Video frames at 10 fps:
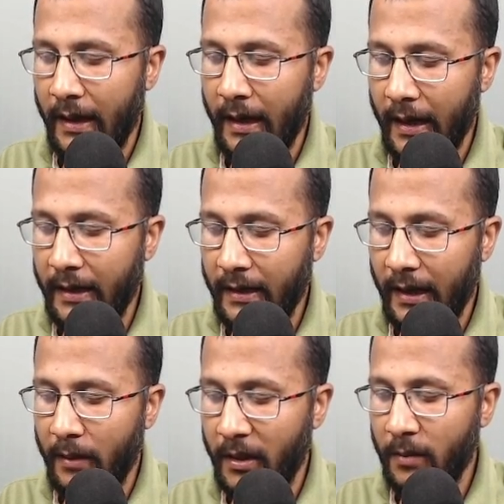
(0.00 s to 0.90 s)
and
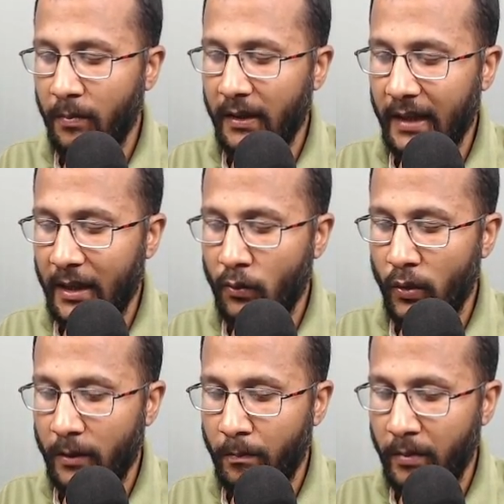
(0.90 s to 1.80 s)
I'll multiply that
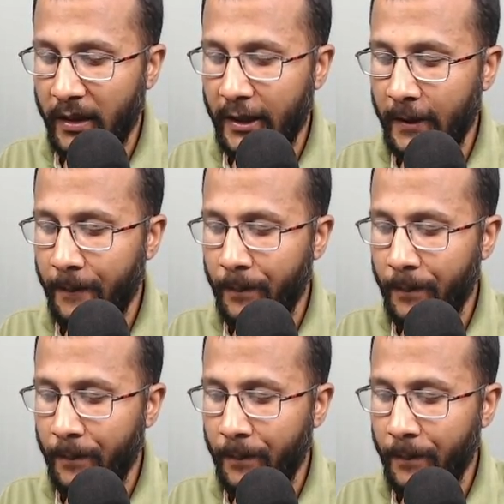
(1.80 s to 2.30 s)
with B20.